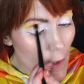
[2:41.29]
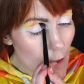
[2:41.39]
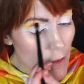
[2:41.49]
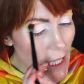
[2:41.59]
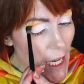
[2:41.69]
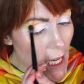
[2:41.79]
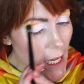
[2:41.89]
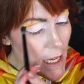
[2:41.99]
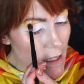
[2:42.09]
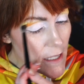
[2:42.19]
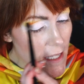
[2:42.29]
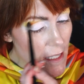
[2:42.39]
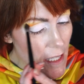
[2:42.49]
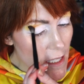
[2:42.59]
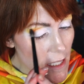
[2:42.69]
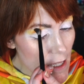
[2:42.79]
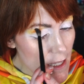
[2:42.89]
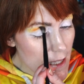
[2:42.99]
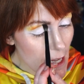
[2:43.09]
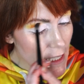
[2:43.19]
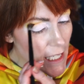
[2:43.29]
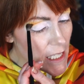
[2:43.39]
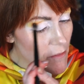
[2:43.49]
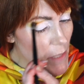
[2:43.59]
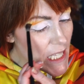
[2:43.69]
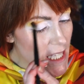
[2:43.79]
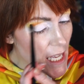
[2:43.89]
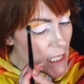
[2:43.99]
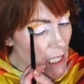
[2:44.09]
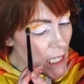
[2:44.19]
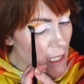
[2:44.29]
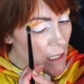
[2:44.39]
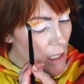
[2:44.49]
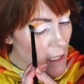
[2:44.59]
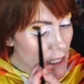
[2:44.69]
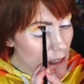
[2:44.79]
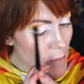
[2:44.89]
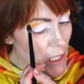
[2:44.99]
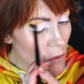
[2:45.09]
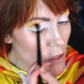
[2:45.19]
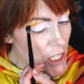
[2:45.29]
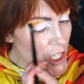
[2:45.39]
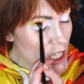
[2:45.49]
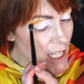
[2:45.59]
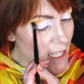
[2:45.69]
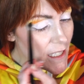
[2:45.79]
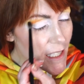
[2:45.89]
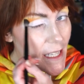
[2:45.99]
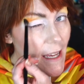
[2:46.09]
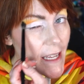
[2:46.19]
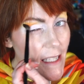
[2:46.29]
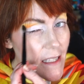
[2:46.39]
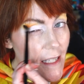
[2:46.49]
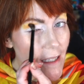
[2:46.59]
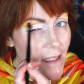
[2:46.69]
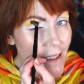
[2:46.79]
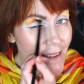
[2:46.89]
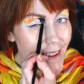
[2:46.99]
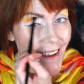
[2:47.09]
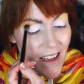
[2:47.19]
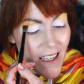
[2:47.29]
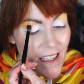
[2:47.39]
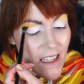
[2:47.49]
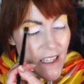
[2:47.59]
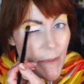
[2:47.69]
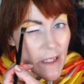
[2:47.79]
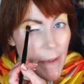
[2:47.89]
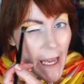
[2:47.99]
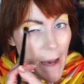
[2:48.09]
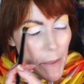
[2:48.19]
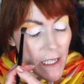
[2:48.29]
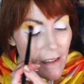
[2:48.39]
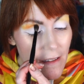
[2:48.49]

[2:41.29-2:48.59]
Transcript: Oh, yes. Yes, yes, yes. Sunny. Give me sunny. Give me orangey. Yes. This makes me happy.